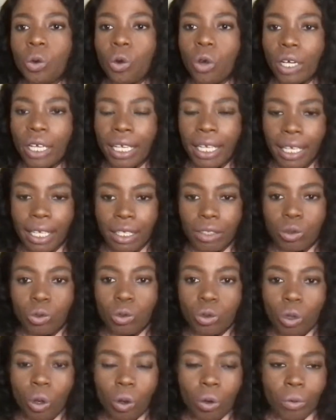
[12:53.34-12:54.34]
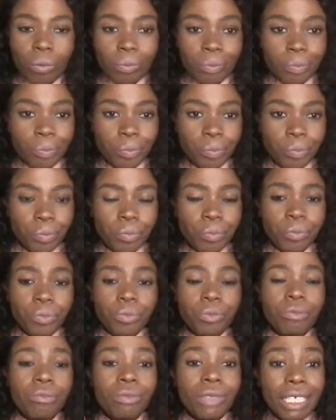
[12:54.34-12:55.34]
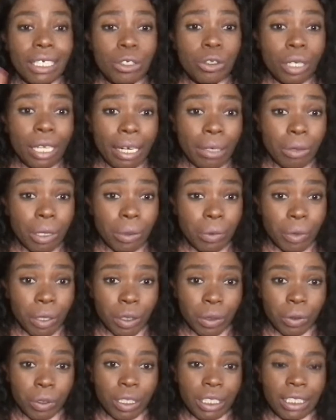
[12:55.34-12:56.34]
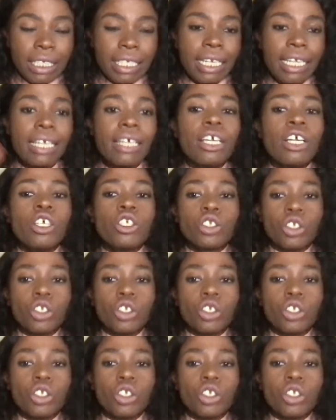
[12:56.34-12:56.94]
Okay, so that's what we're doing yesterday.